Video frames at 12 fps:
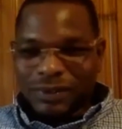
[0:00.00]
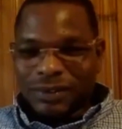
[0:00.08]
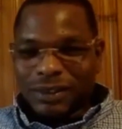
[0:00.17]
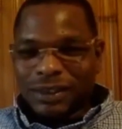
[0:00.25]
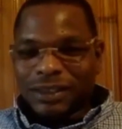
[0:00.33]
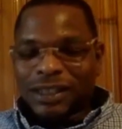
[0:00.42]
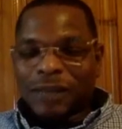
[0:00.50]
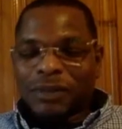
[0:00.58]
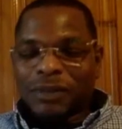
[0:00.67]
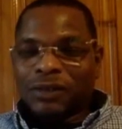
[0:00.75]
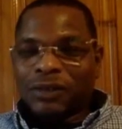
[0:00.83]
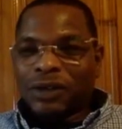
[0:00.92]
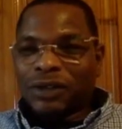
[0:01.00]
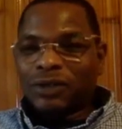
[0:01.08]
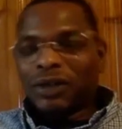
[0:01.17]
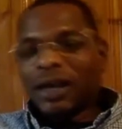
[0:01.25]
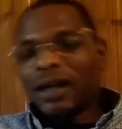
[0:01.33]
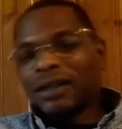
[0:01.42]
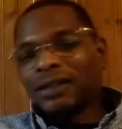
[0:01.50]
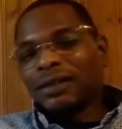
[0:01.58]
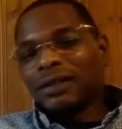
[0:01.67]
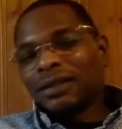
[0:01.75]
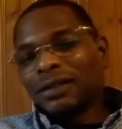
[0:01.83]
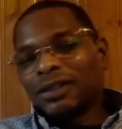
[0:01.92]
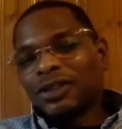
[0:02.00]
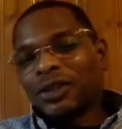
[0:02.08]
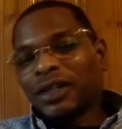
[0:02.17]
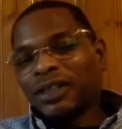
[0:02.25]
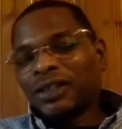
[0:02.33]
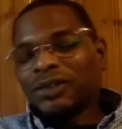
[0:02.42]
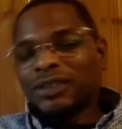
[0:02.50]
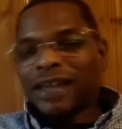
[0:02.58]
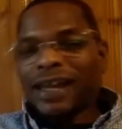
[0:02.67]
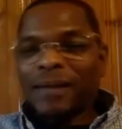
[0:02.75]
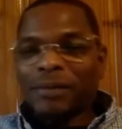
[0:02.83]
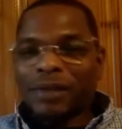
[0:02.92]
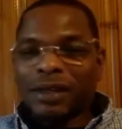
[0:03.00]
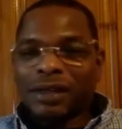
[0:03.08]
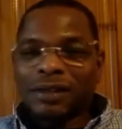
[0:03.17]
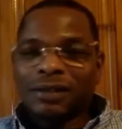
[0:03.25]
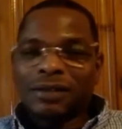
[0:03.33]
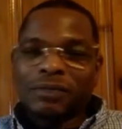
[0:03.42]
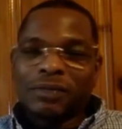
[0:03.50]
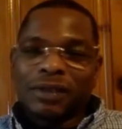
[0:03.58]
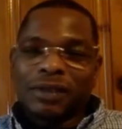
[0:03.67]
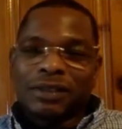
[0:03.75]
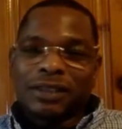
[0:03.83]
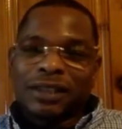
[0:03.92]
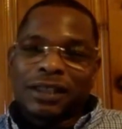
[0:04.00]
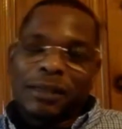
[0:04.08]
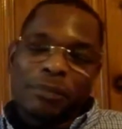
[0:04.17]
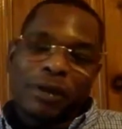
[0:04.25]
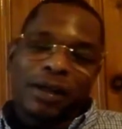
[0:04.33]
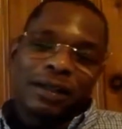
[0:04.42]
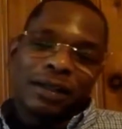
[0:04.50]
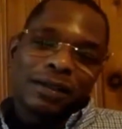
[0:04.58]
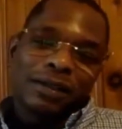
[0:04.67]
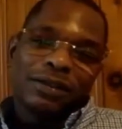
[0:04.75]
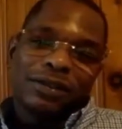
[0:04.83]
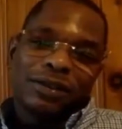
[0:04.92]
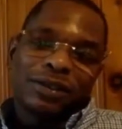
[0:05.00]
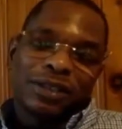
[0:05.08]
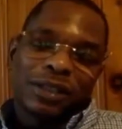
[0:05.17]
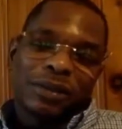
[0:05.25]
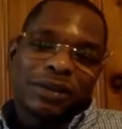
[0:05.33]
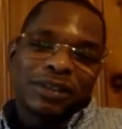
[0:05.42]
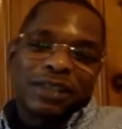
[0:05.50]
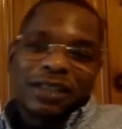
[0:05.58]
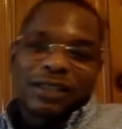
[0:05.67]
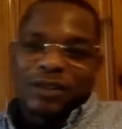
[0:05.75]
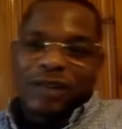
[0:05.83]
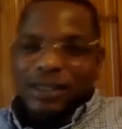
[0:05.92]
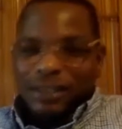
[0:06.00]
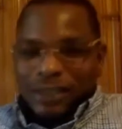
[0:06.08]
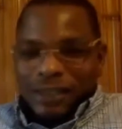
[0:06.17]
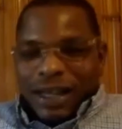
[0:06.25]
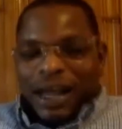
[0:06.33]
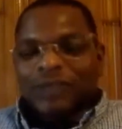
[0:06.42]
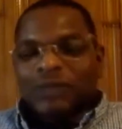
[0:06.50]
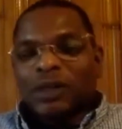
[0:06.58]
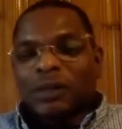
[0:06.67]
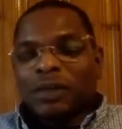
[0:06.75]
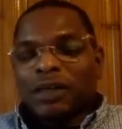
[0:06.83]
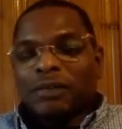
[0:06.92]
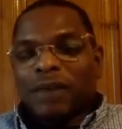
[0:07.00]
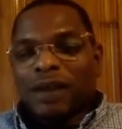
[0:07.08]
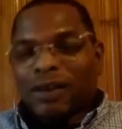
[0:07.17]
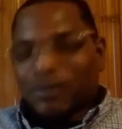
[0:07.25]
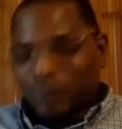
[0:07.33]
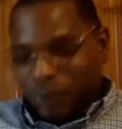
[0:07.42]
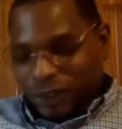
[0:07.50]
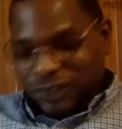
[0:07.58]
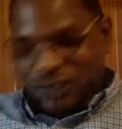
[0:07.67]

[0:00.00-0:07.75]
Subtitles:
to something where you got to trade your time in to get money. You see what I'm saying? So I just want to piggyback off of what you